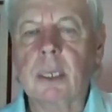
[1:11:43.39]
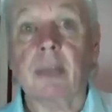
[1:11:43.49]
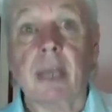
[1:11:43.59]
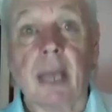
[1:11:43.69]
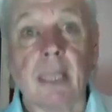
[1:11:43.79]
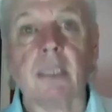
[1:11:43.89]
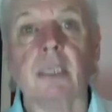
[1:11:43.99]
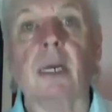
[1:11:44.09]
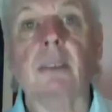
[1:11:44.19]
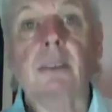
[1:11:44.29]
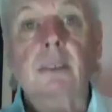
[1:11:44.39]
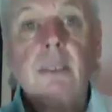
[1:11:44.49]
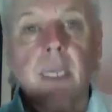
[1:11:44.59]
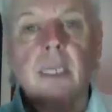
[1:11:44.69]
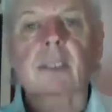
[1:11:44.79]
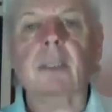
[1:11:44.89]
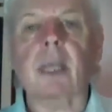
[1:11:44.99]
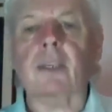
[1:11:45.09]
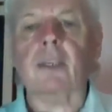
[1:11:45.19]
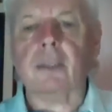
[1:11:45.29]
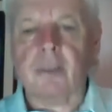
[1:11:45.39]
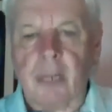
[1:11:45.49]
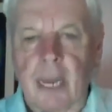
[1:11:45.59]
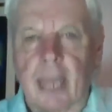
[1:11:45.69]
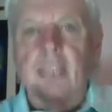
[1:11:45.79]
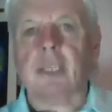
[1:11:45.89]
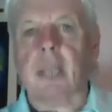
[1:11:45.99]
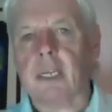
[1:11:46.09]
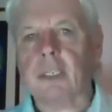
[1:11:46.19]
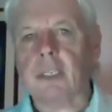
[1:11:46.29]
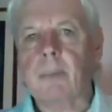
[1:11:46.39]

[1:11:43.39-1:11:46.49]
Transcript: The answer is the next stage,